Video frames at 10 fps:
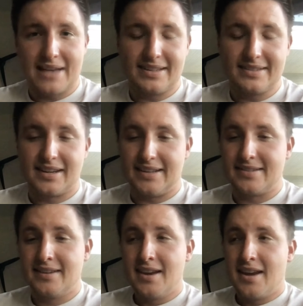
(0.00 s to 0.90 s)

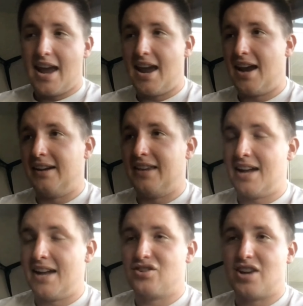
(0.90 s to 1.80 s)
Insights. And
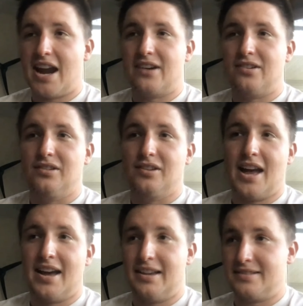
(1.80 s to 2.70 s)
that channel
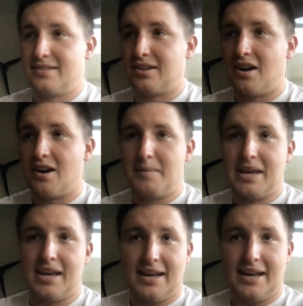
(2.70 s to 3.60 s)
has taught
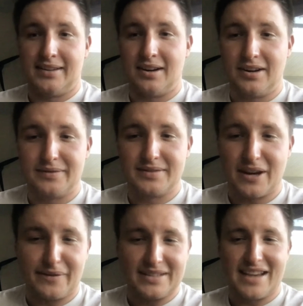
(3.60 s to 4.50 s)
me a ton of
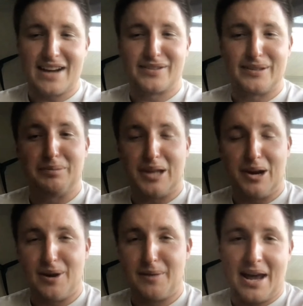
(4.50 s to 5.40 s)
stuff, and it's actually
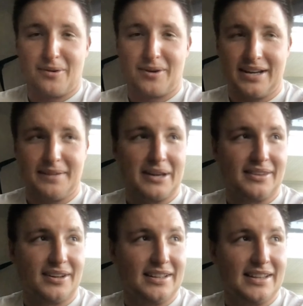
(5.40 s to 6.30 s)
blown up. Now we're getting about
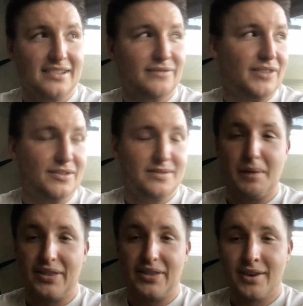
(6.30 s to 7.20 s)
30,000 views a
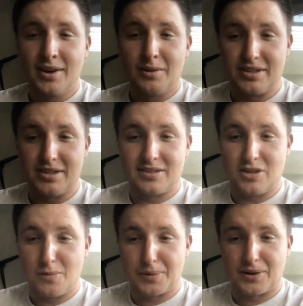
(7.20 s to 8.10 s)
month, which is
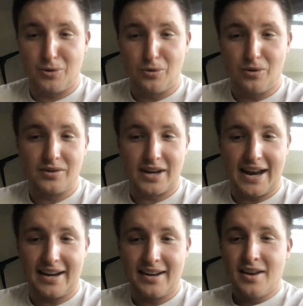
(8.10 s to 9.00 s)
super cool,
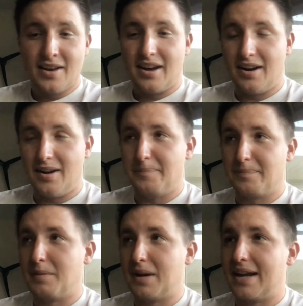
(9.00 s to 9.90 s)
right?
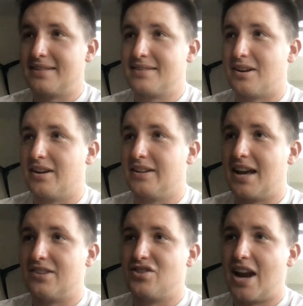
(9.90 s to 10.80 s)
But I started
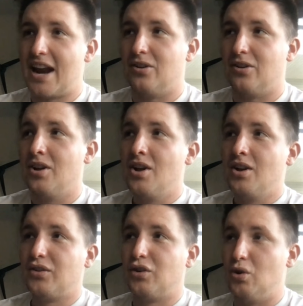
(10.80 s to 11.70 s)
that channel
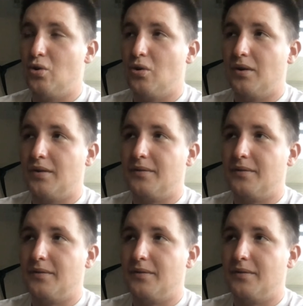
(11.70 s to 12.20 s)
to